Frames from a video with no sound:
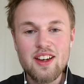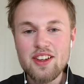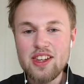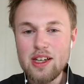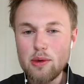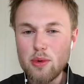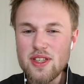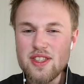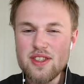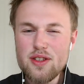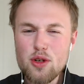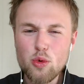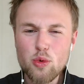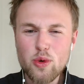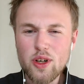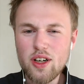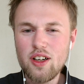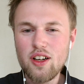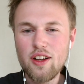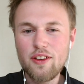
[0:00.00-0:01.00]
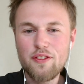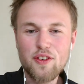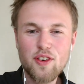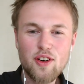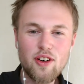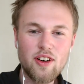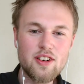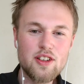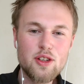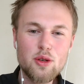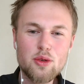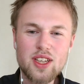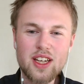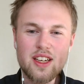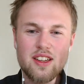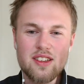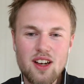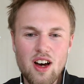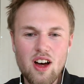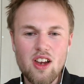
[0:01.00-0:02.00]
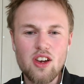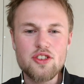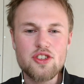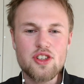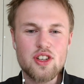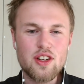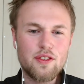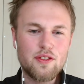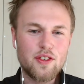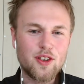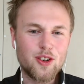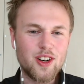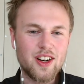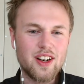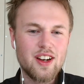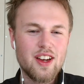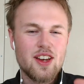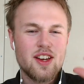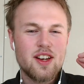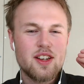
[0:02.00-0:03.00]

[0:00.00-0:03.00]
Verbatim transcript: there was no world for new technology for